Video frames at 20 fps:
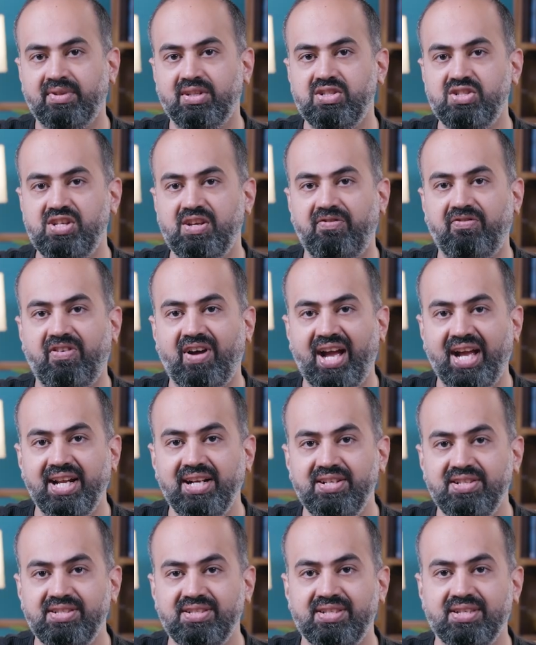She
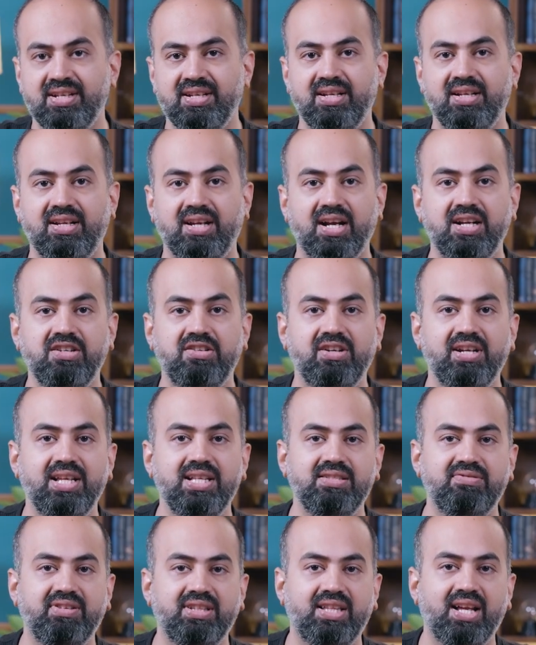finds
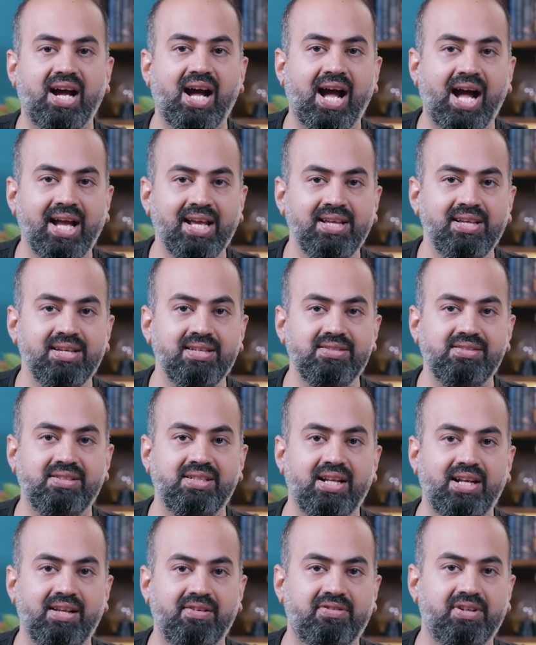countries with the highest
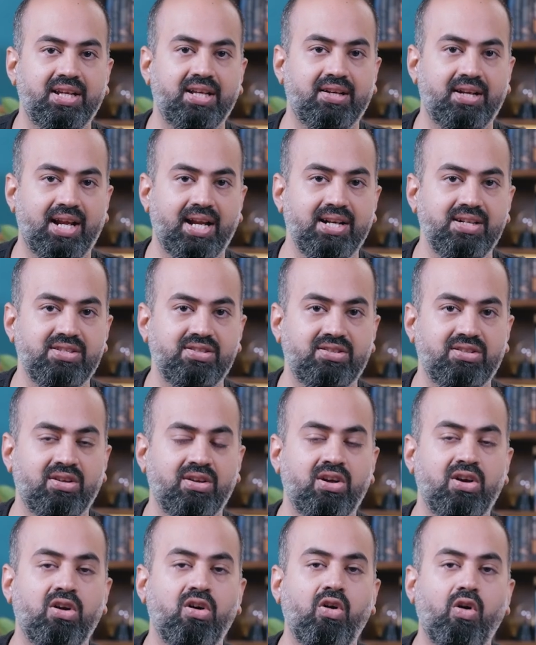delivery rates
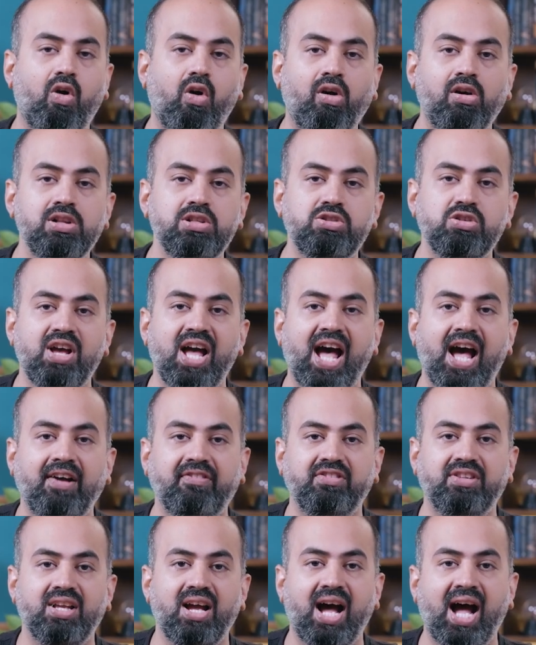also
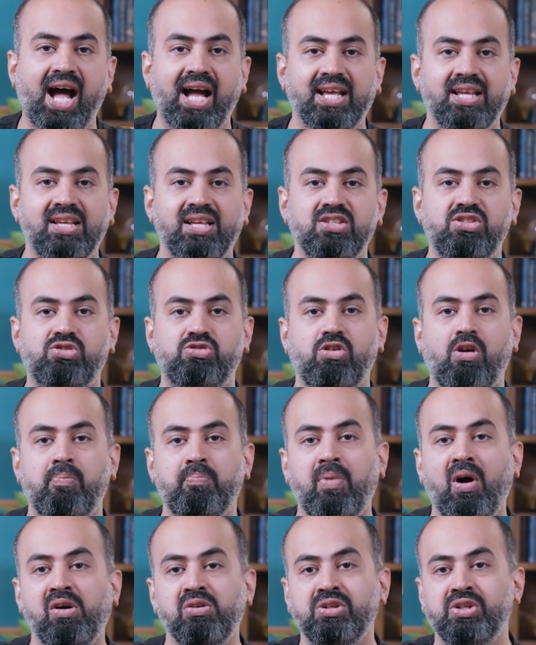have the highest
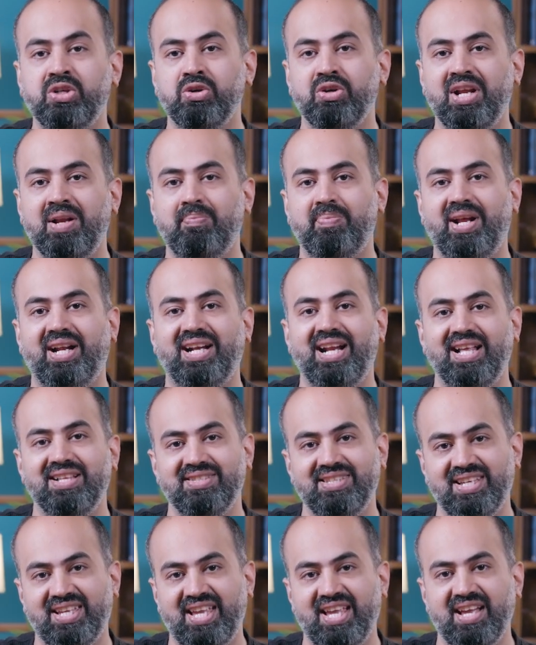dropout during
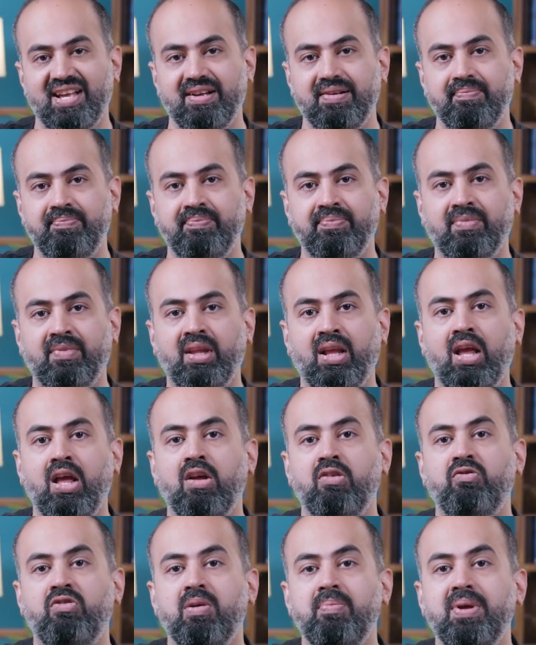pregnancy care.
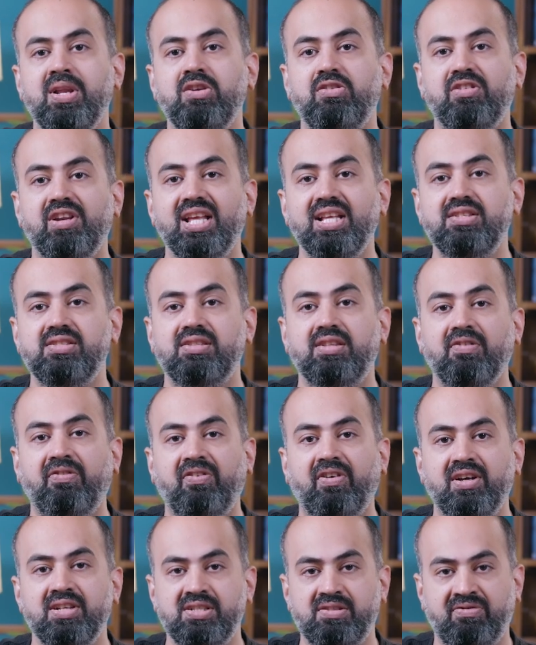Women reach the
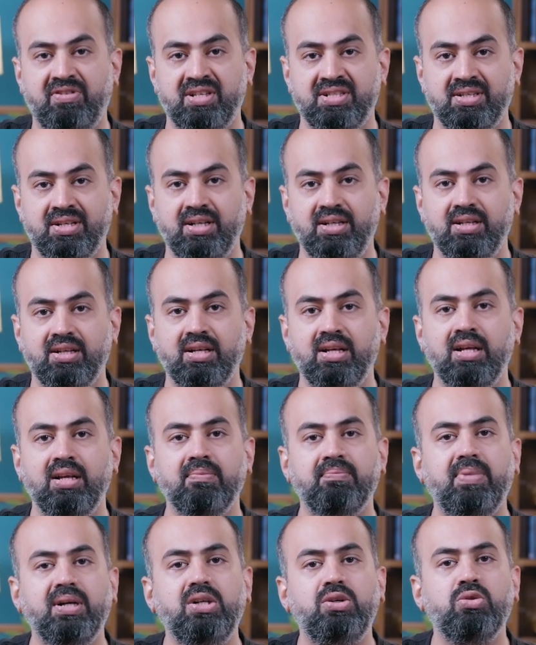first visit
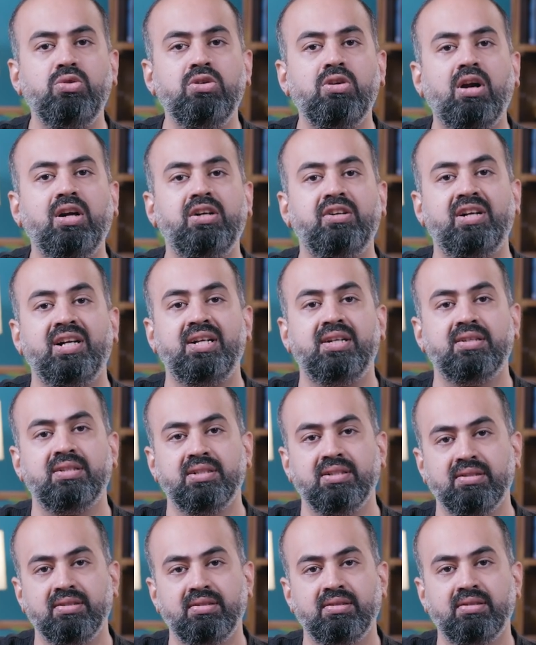but do not return